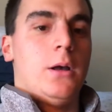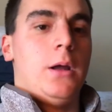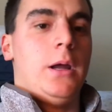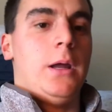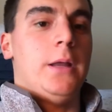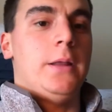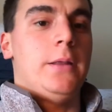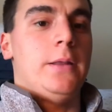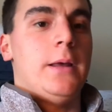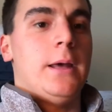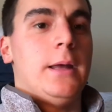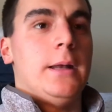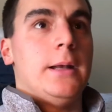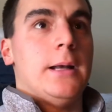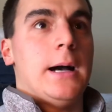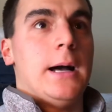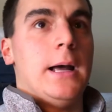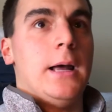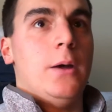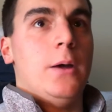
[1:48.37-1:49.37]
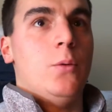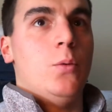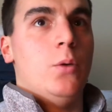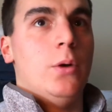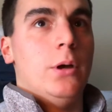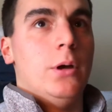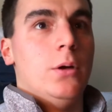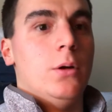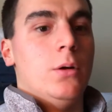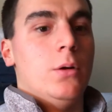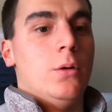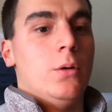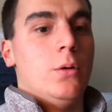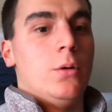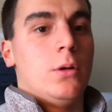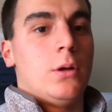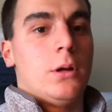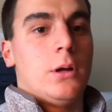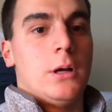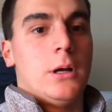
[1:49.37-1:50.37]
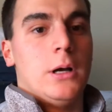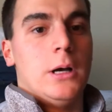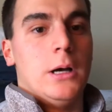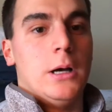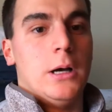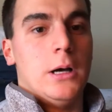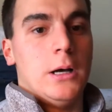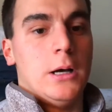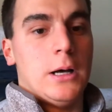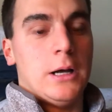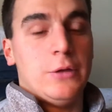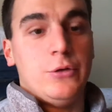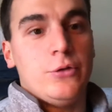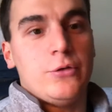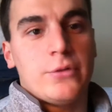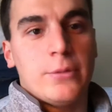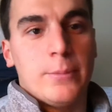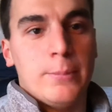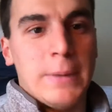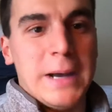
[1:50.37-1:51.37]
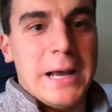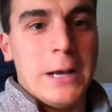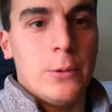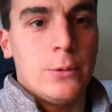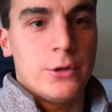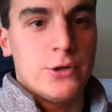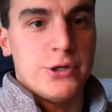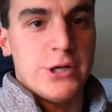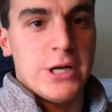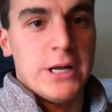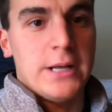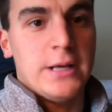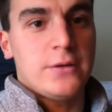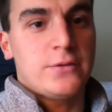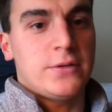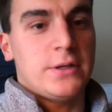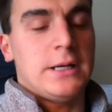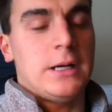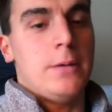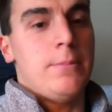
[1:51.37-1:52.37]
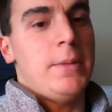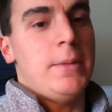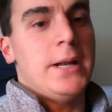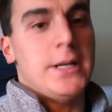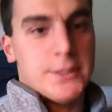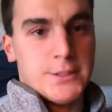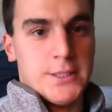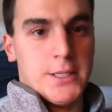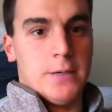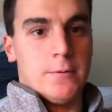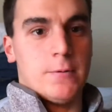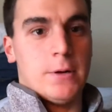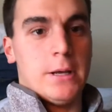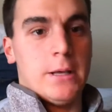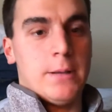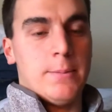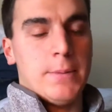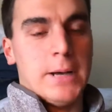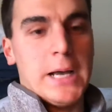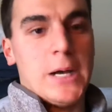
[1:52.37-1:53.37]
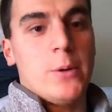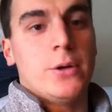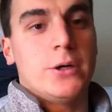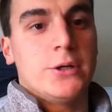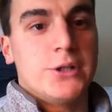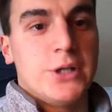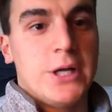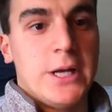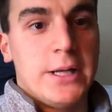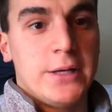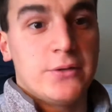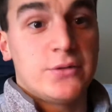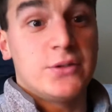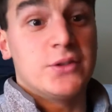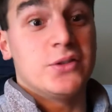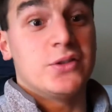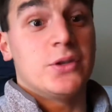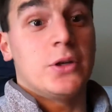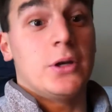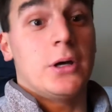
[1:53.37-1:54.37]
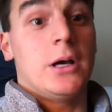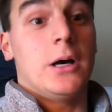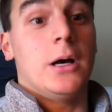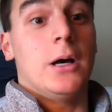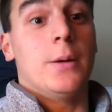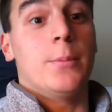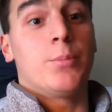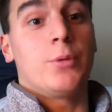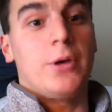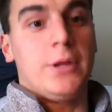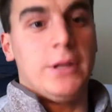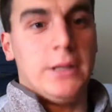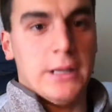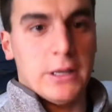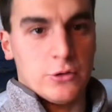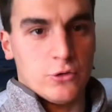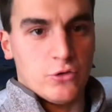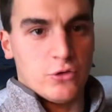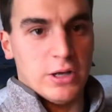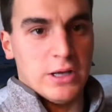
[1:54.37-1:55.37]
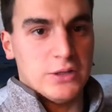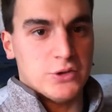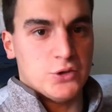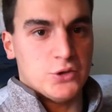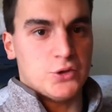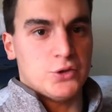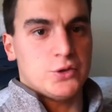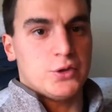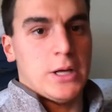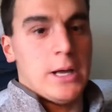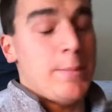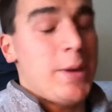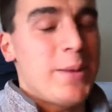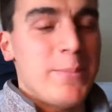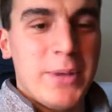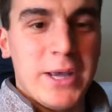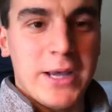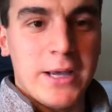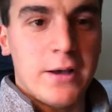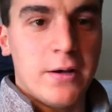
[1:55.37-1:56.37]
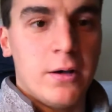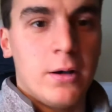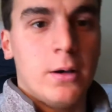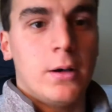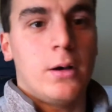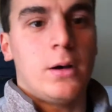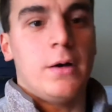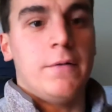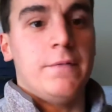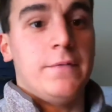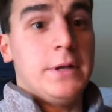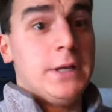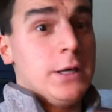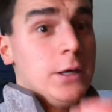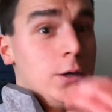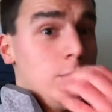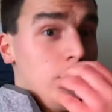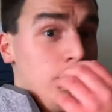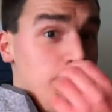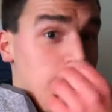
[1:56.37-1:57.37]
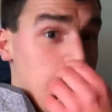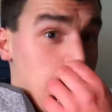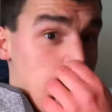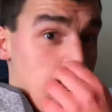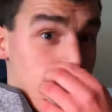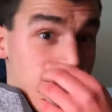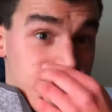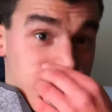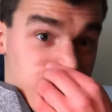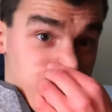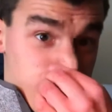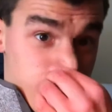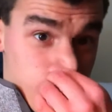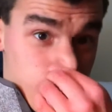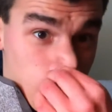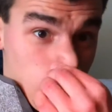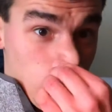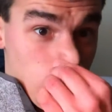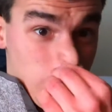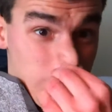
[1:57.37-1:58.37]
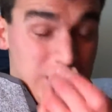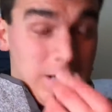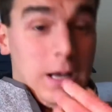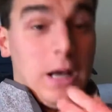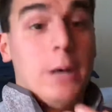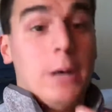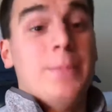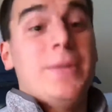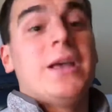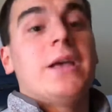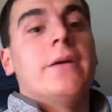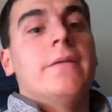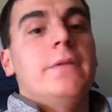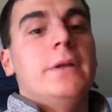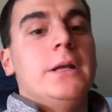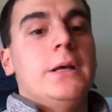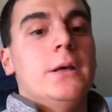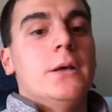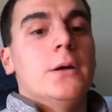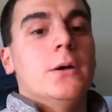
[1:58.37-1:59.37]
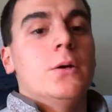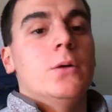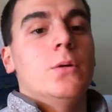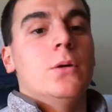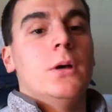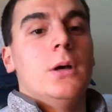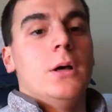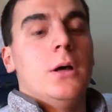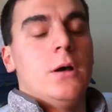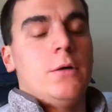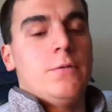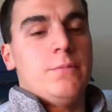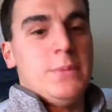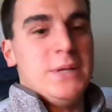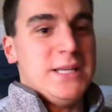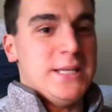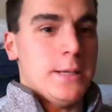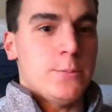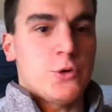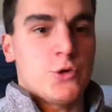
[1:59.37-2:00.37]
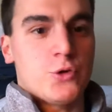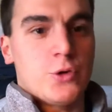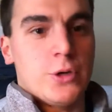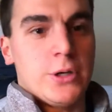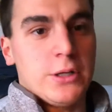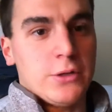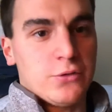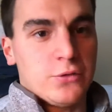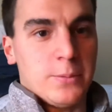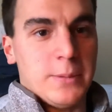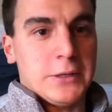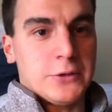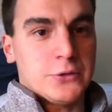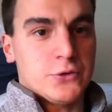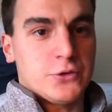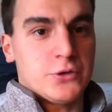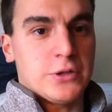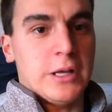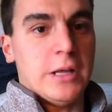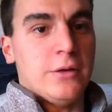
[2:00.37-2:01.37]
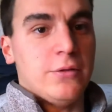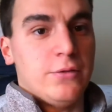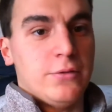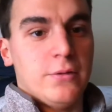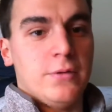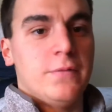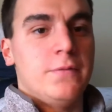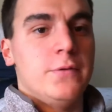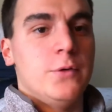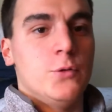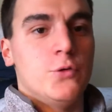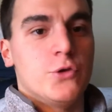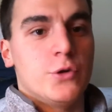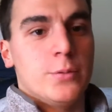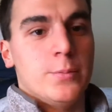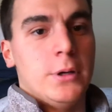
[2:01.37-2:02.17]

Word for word: And then I will uh, I'll do some bioenergetics and I'll meditate, right? And bioenergetics is uh, breathing exercises. I might make a, a video about, or I'll make a video of me demonstrating some exercises in the future.